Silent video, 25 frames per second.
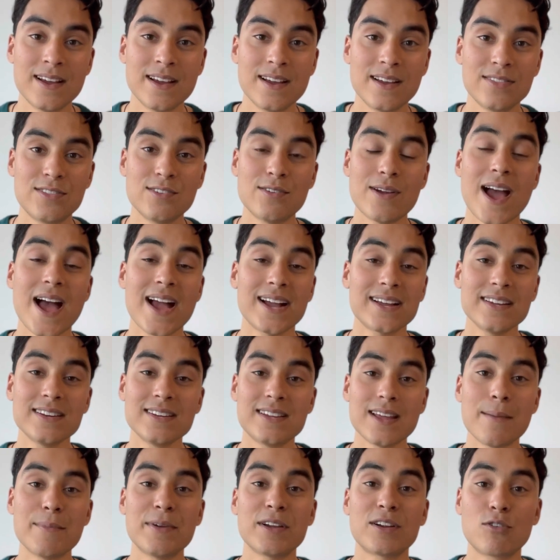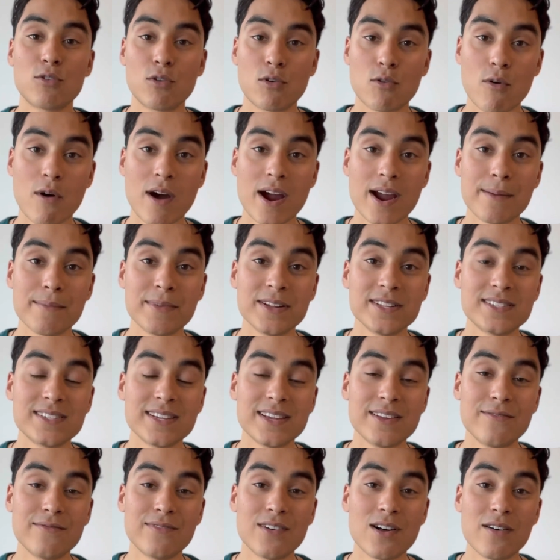Their academic requirements
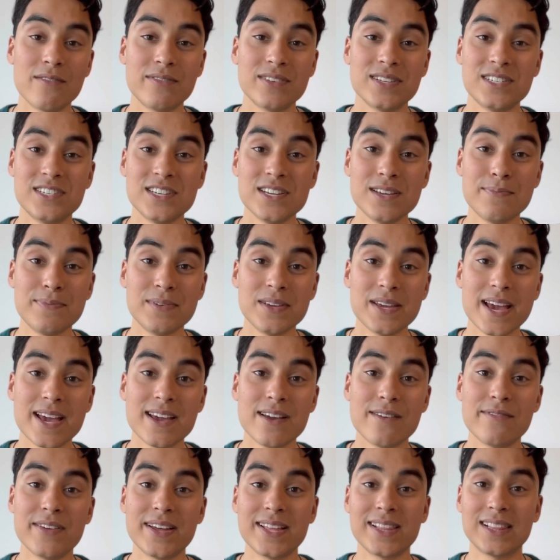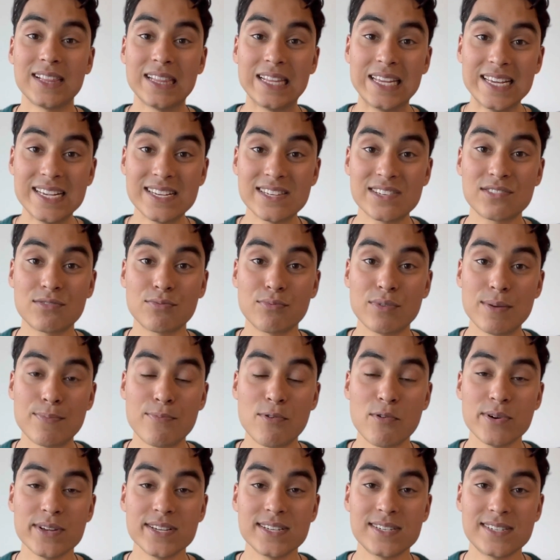involve a GPA of at least
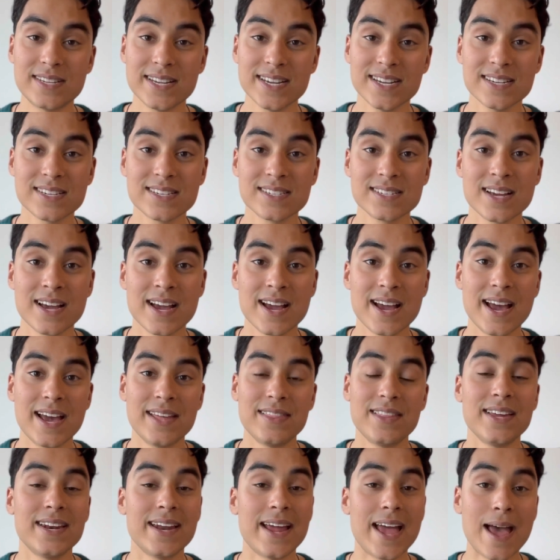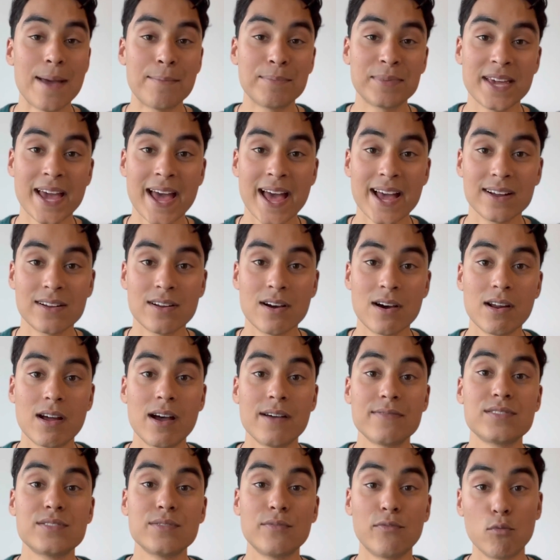3.6, and then MCAT
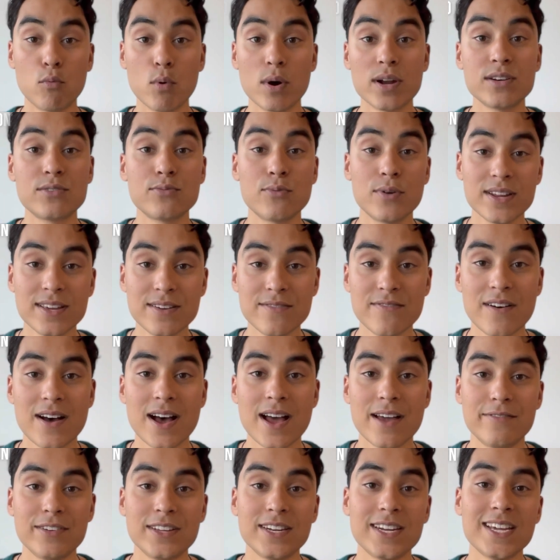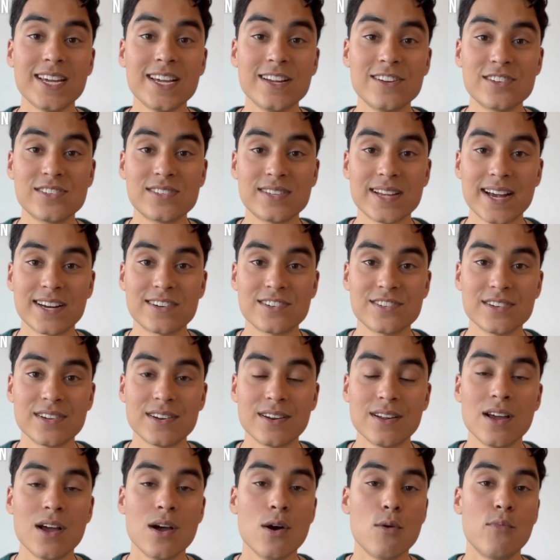cutoffs of 125 in each
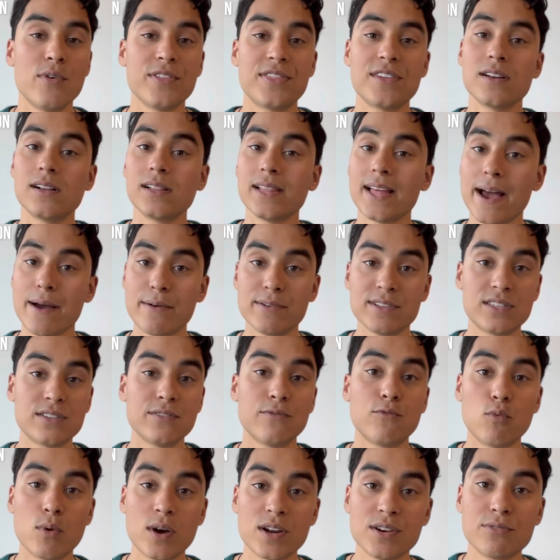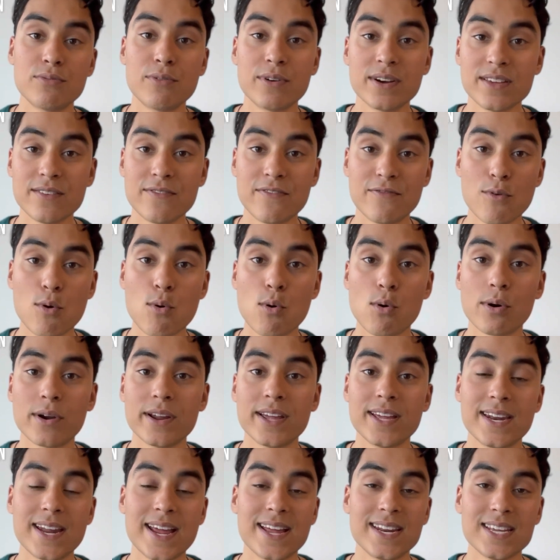section with an allowance of 124
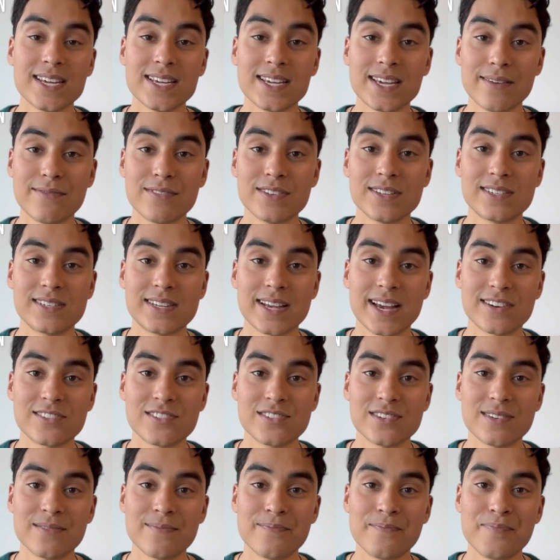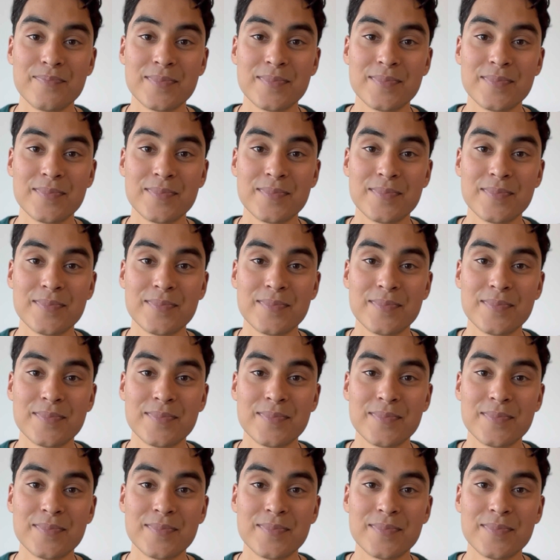in any given section.